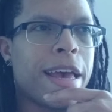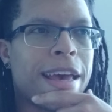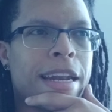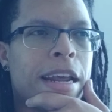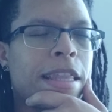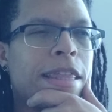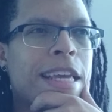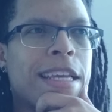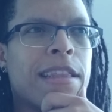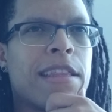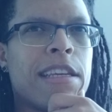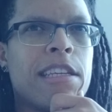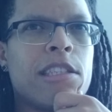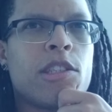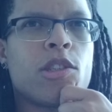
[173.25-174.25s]
And I think
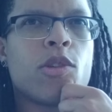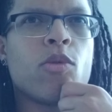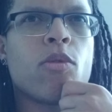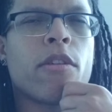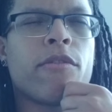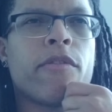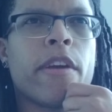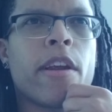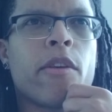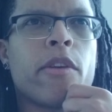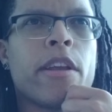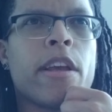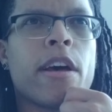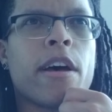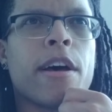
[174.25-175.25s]
these two are very